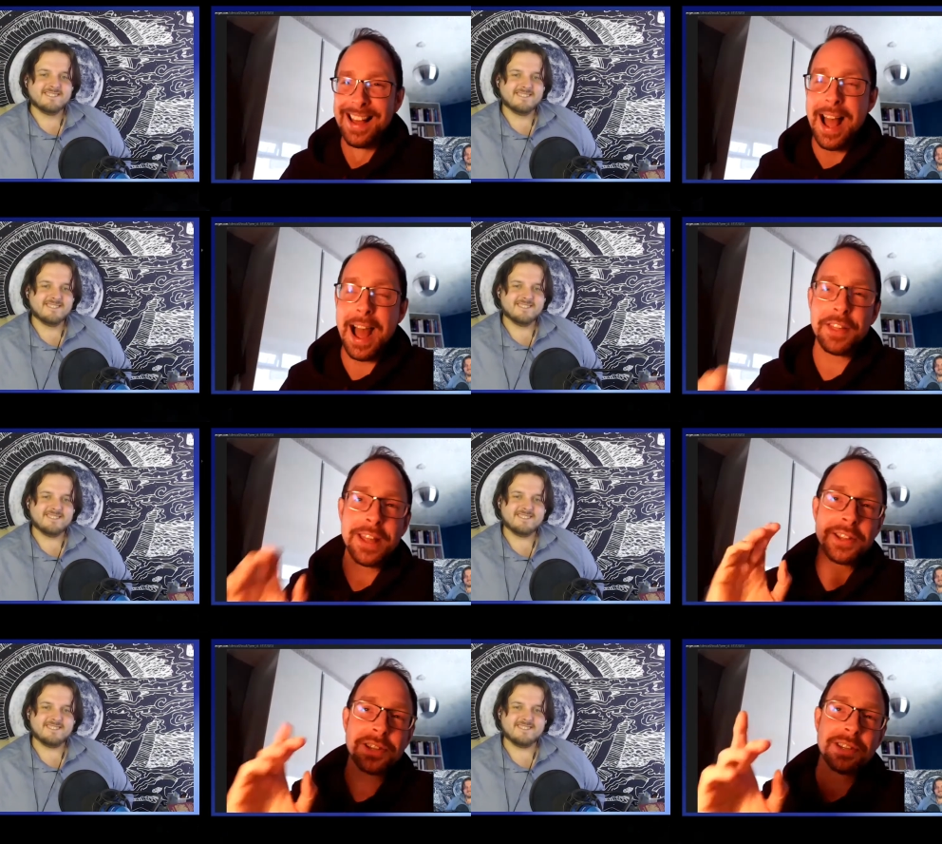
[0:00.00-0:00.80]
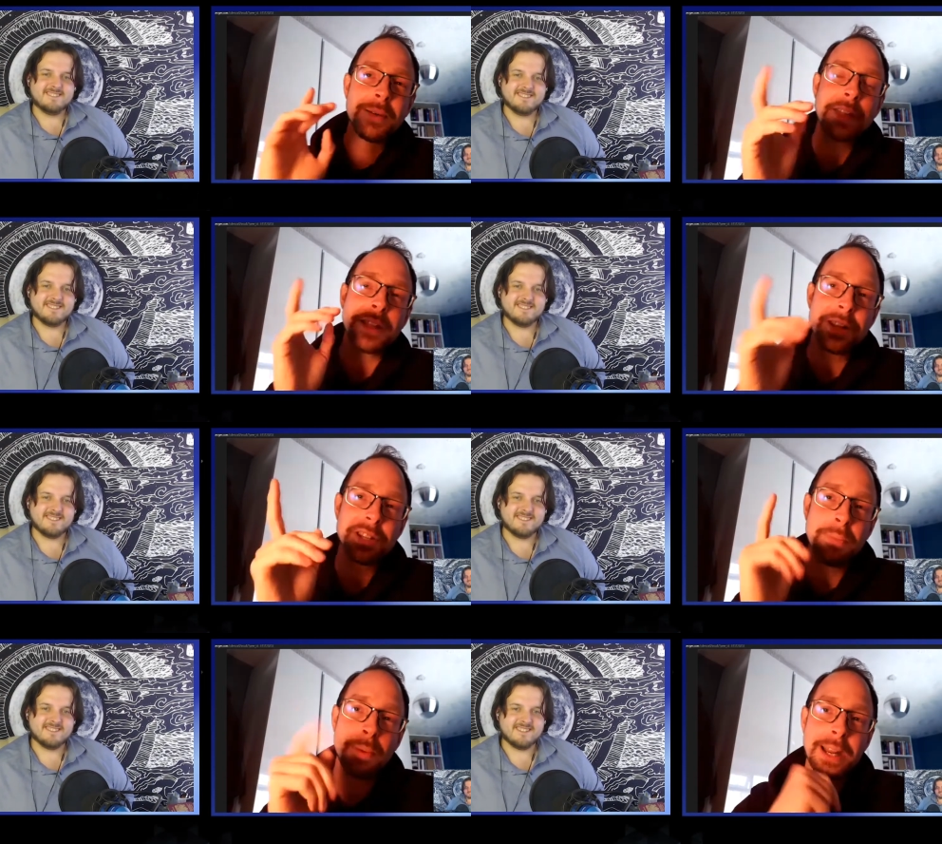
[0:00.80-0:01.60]
Speaker 1: I think so, I think
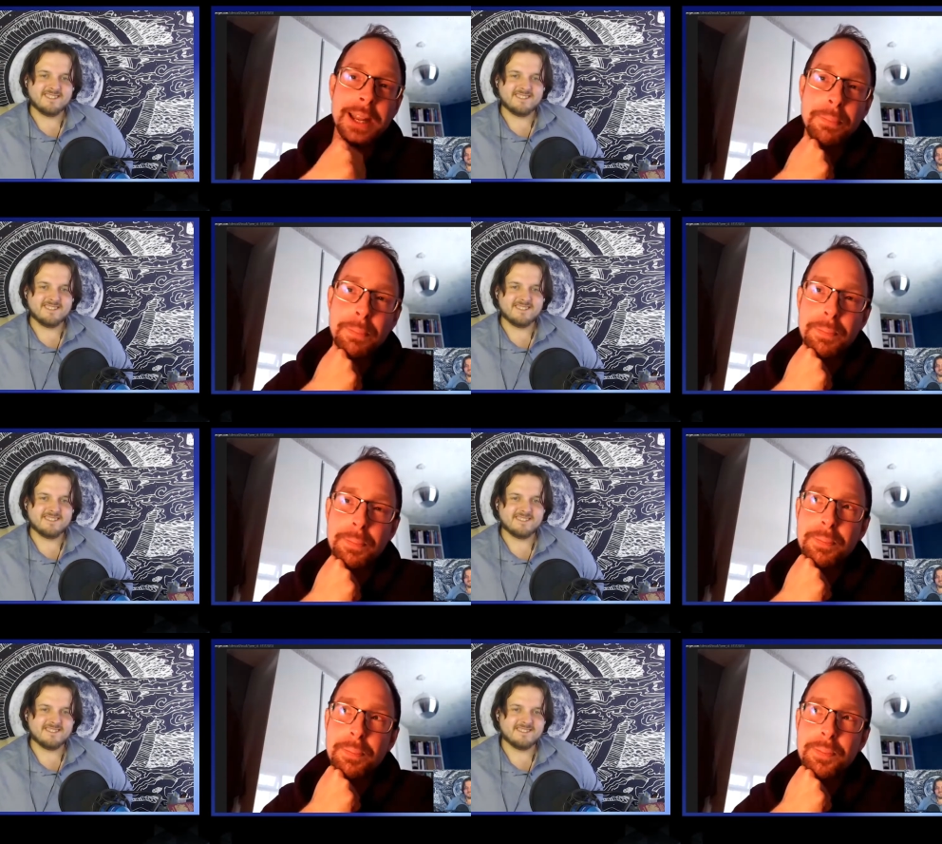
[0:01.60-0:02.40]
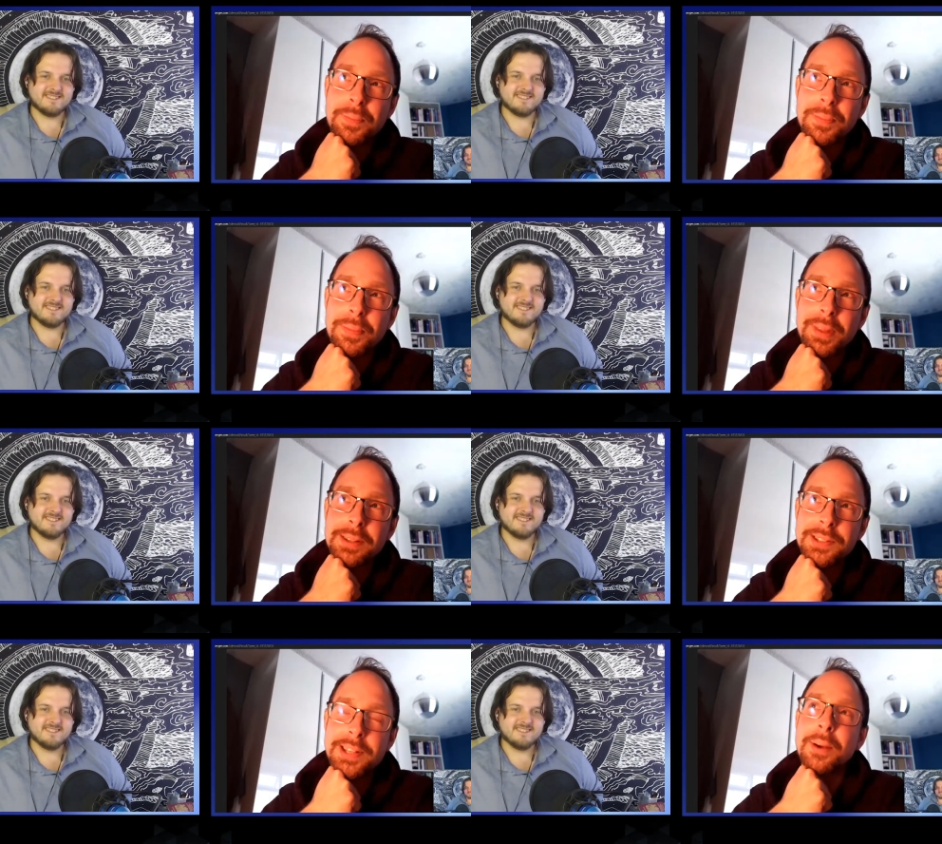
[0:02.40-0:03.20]
somebody
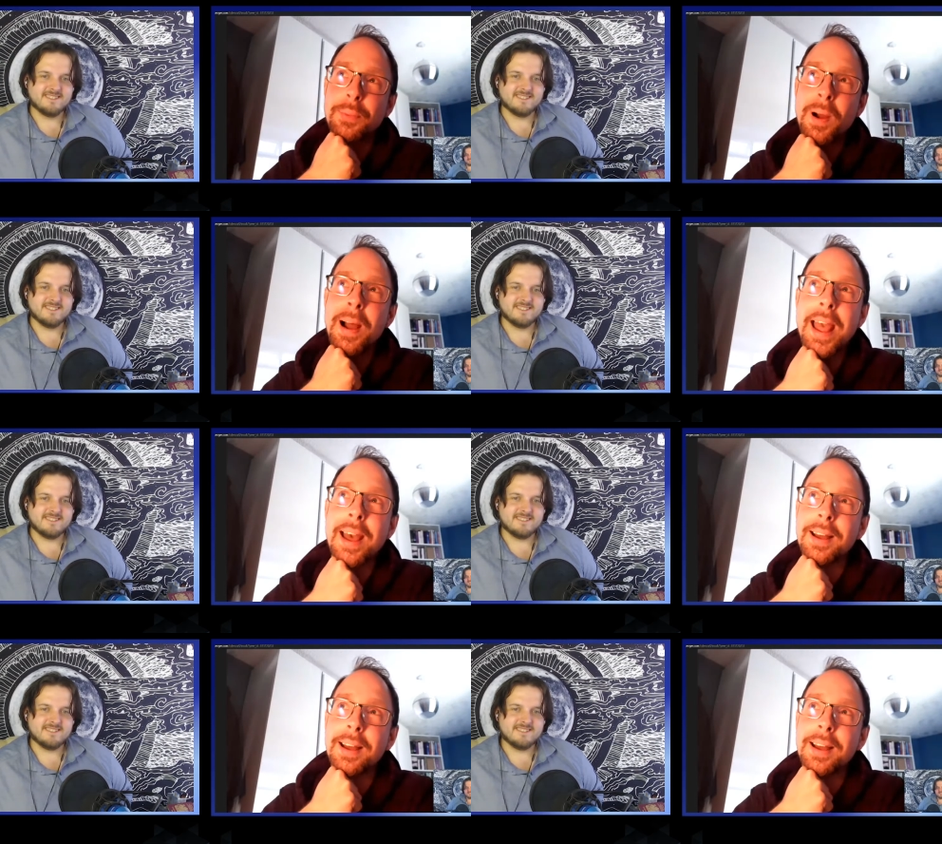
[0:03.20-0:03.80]
said it right